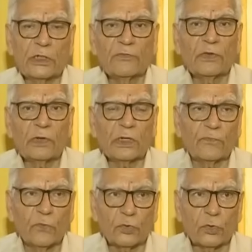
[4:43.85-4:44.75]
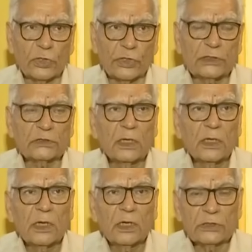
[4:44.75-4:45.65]
Now we have got 4 rockets.
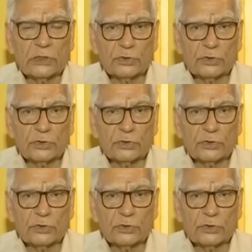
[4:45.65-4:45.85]
Mm-hmm.